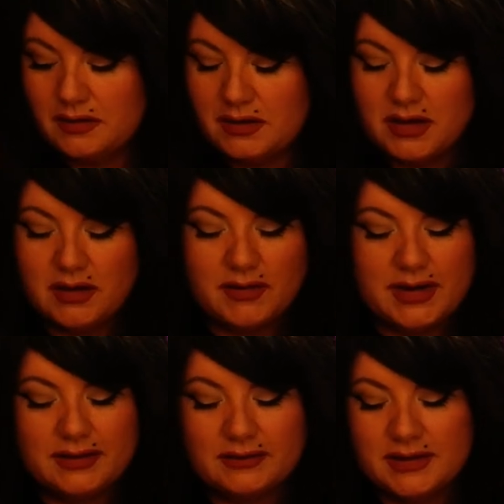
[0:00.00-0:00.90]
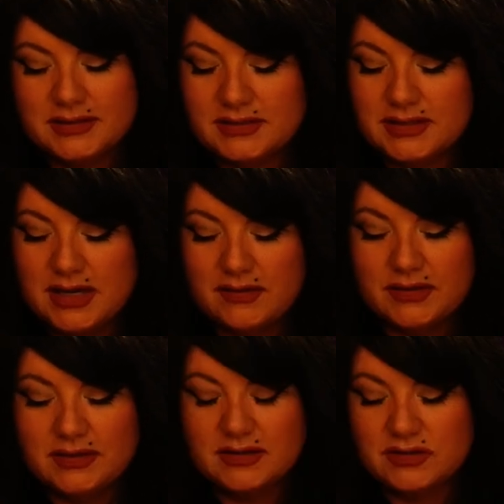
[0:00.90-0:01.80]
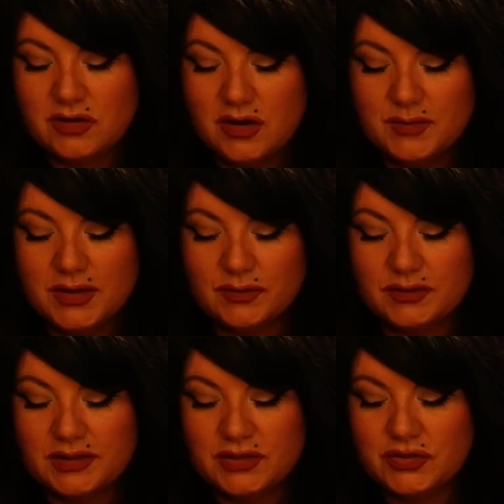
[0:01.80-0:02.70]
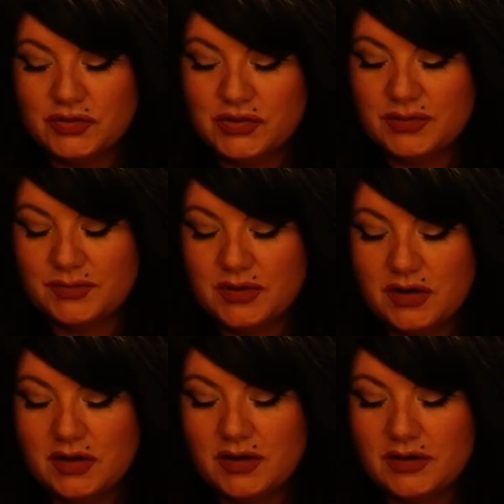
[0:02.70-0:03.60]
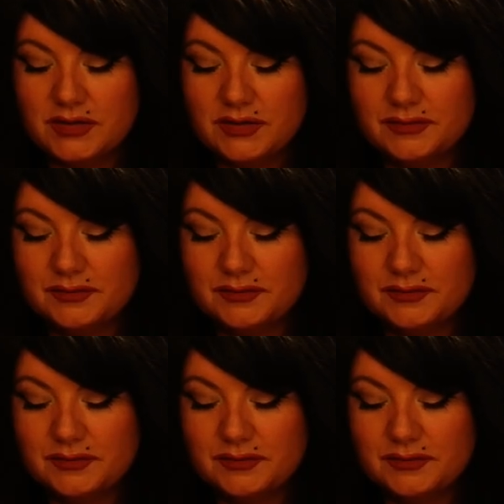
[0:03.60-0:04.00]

All right, let's dive into this karmic relationship card.